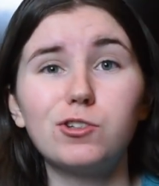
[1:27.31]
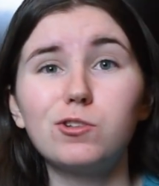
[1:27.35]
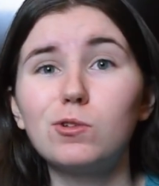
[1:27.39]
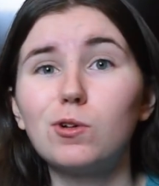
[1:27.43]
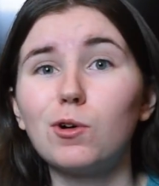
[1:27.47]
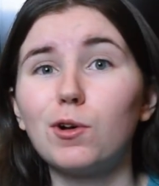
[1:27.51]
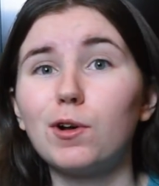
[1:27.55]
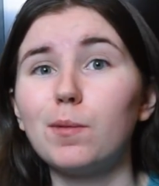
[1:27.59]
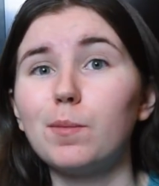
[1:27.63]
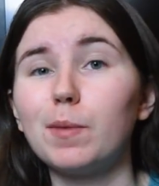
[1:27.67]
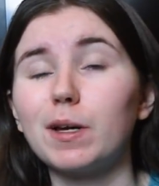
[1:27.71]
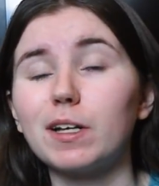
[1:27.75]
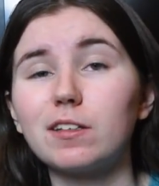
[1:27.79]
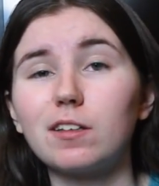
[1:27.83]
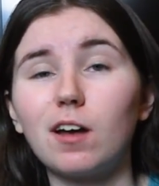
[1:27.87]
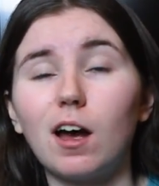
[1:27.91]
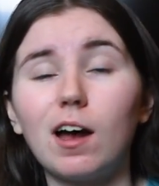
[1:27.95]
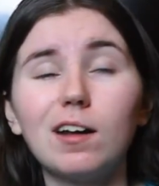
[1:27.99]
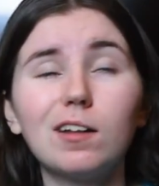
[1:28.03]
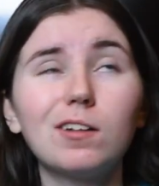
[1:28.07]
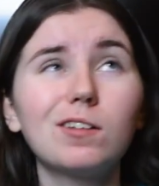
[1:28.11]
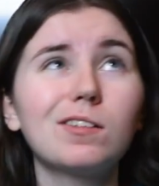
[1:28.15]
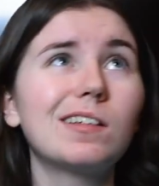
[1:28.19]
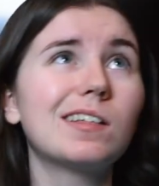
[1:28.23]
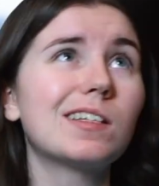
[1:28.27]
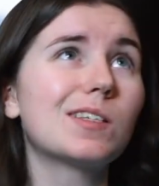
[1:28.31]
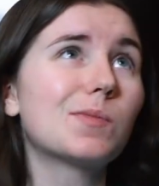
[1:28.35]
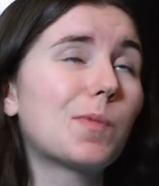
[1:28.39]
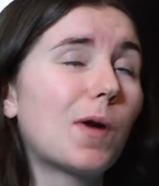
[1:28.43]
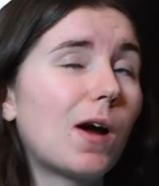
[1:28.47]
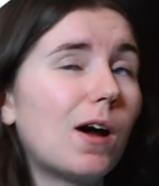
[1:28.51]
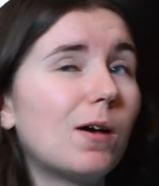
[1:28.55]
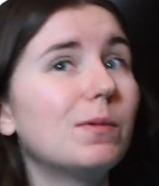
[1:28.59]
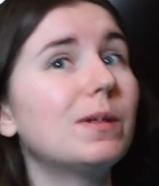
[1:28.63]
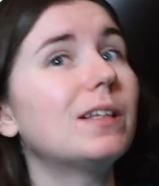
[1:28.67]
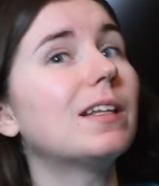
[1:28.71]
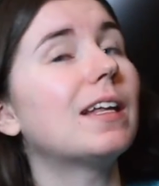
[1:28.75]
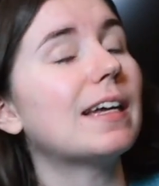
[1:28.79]
You go to McDonald's, it's
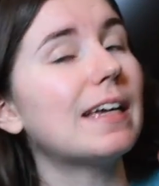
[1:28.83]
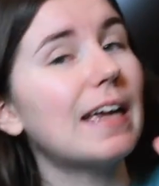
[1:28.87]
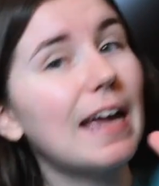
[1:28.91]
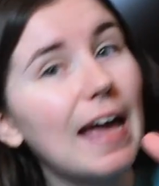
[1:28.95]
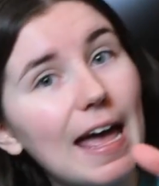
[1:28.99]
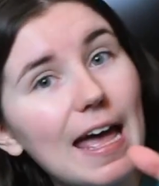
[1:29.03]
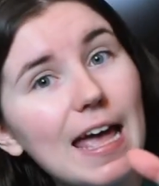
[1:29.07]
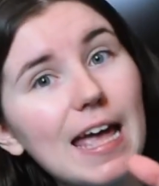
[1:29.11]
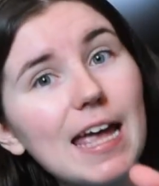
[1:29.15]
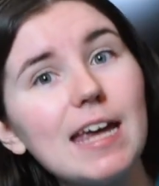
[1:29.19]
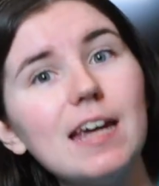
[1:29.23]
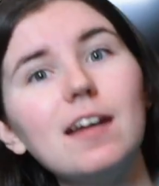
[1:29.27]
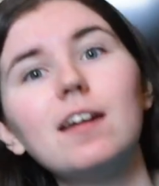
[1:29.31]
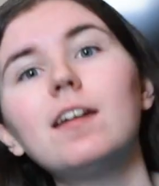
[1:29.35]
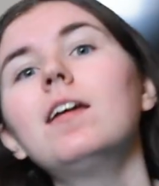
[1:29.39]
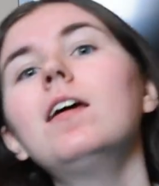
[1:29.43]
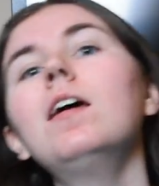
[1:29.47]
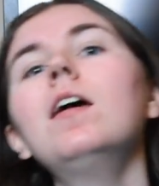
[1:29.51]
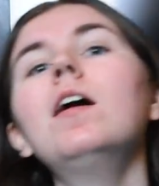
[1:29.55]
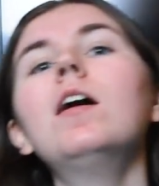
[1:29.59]
probably like $8.